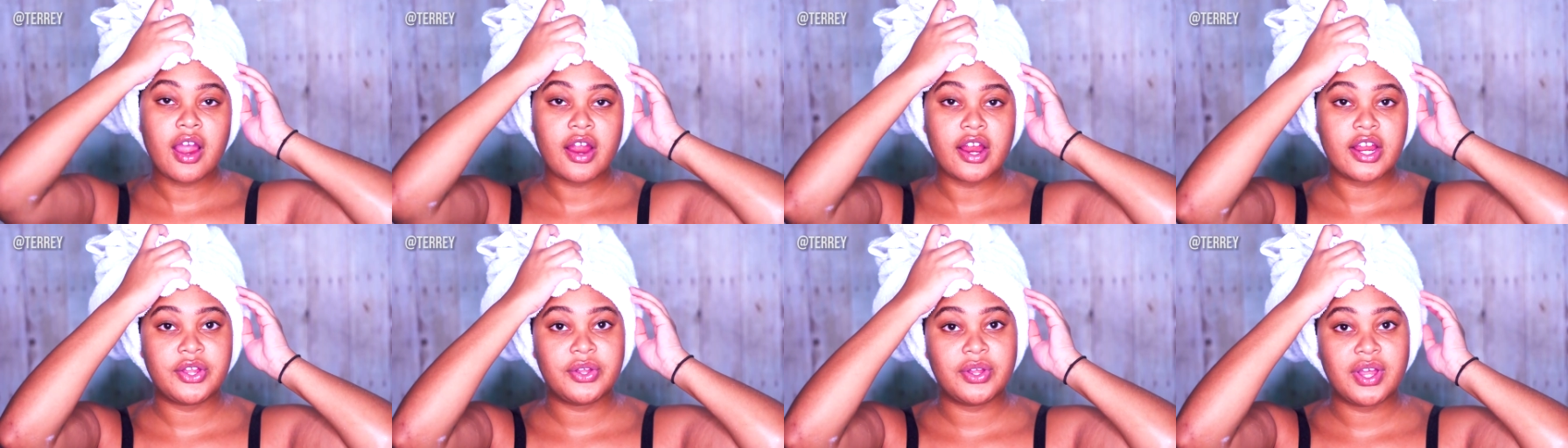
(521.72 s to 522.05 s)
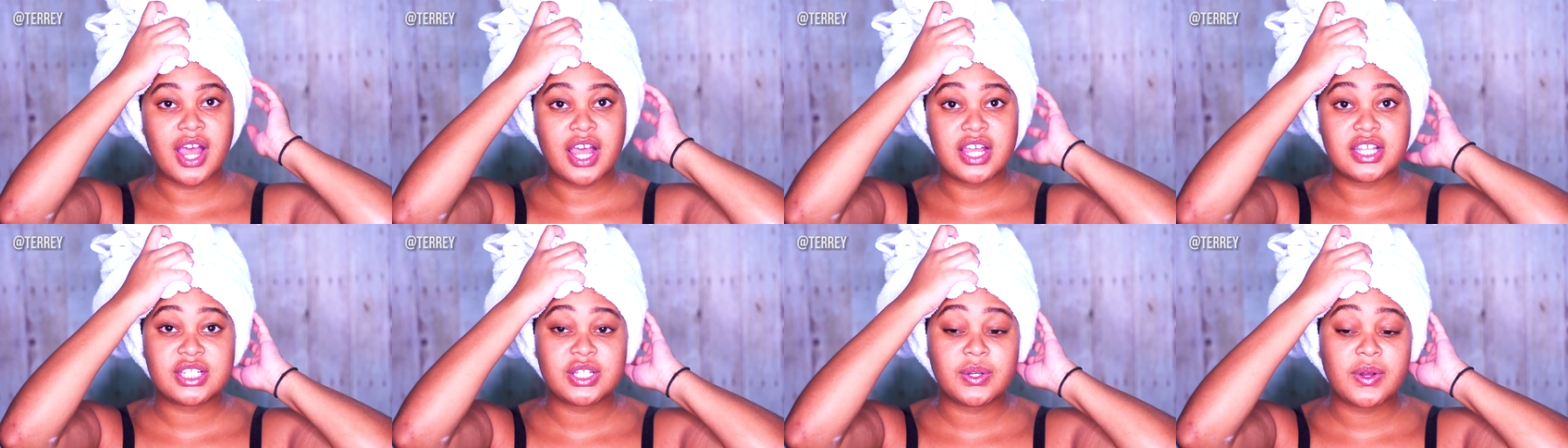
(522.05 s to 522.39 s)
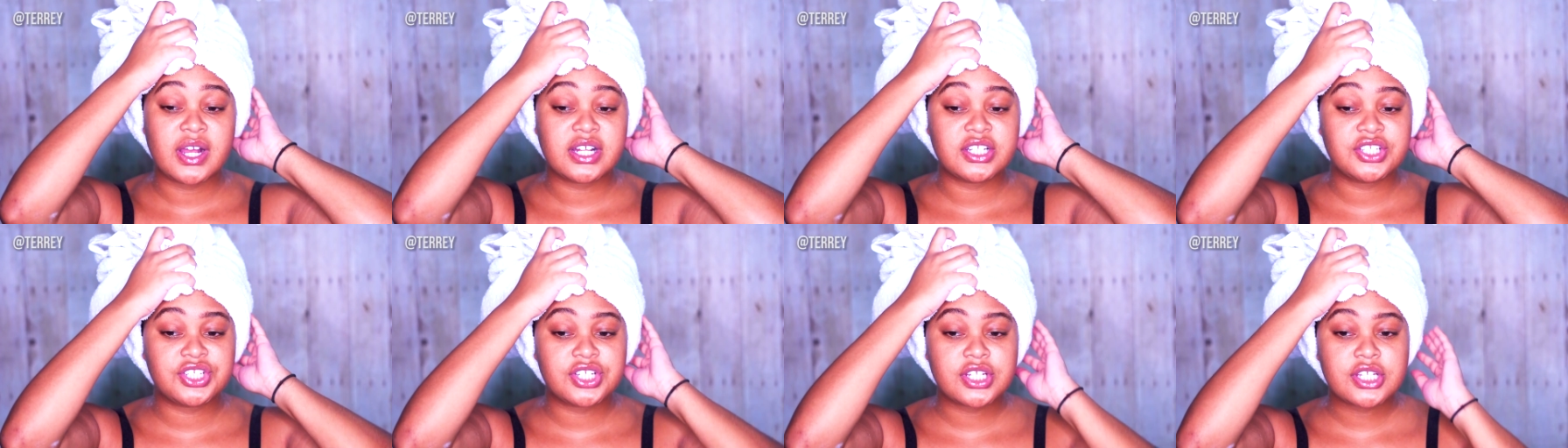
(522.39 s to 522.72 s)
Alright you guys, so
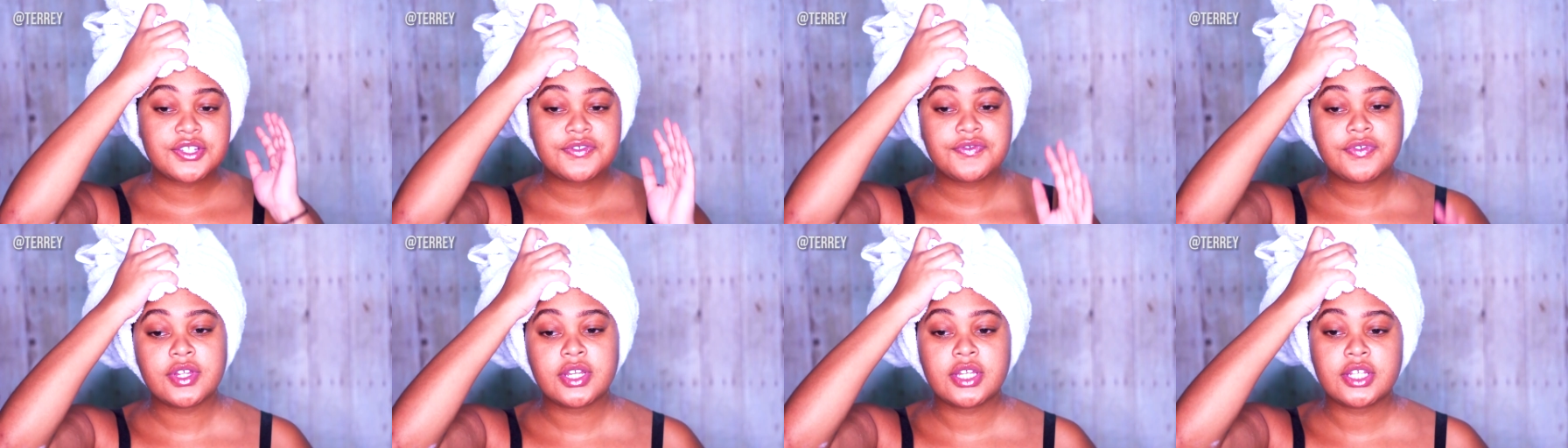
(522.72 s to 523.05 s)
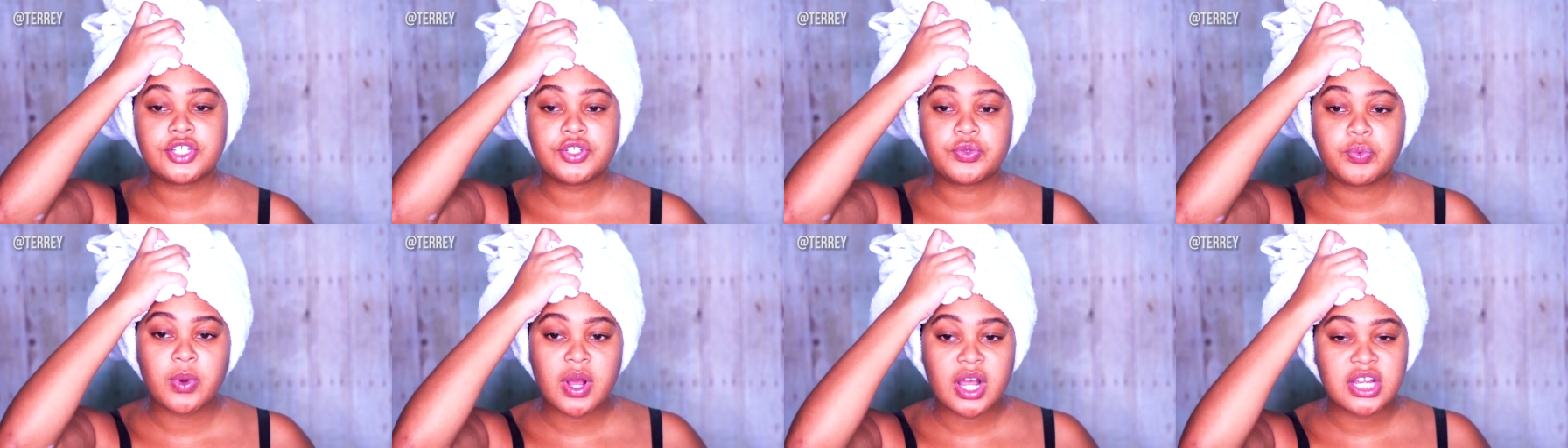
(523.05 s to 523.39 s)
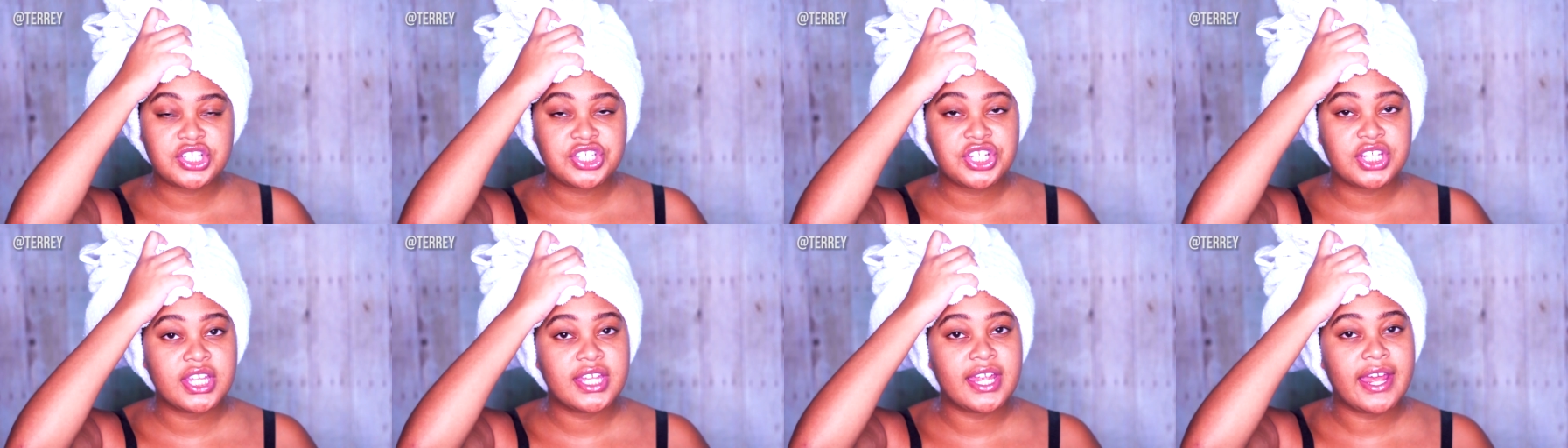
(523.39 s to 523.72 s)
I just finished
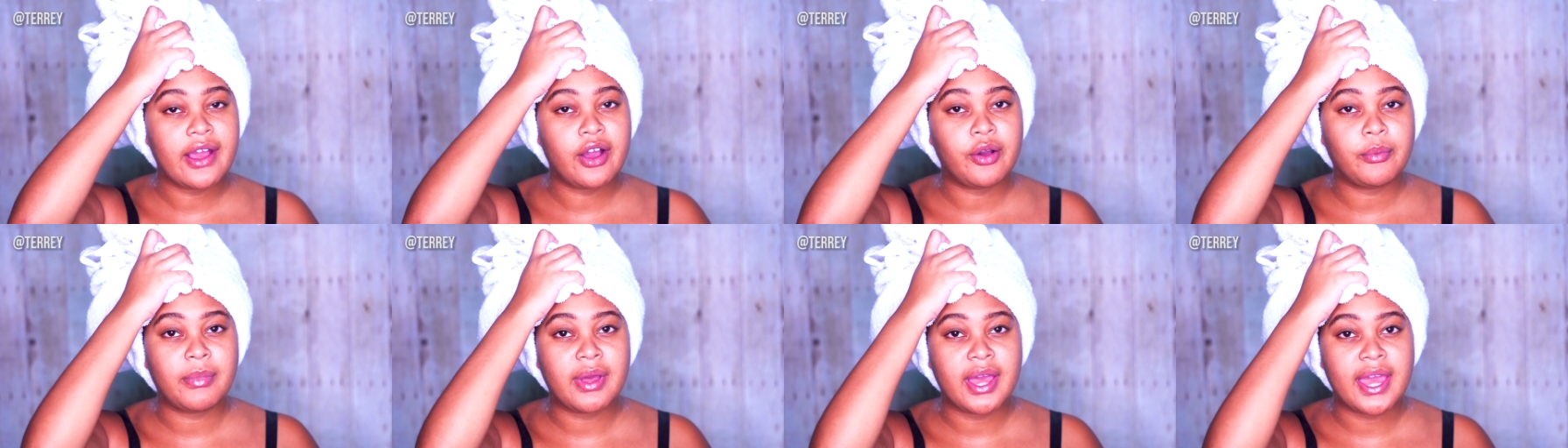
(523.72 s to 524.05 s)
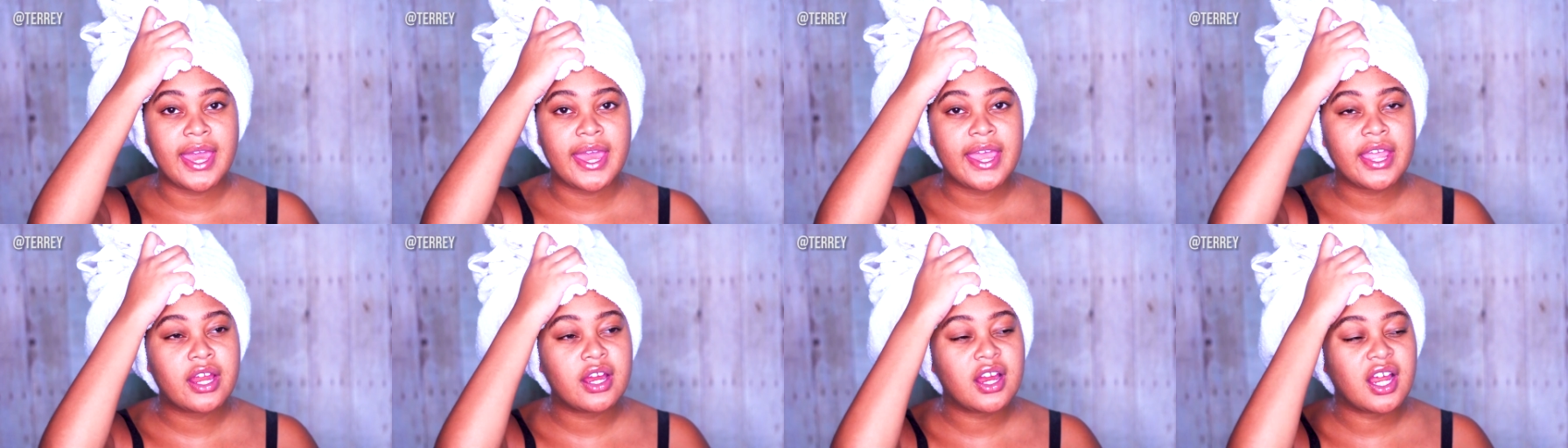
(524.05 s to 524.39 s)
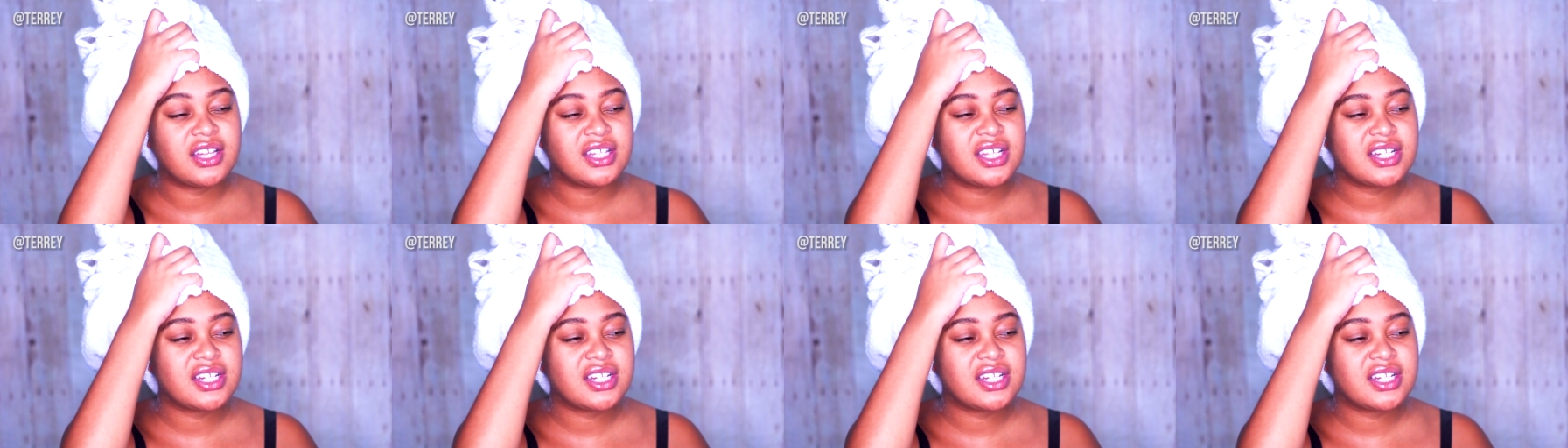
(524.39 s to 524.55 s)
washing it out my hair.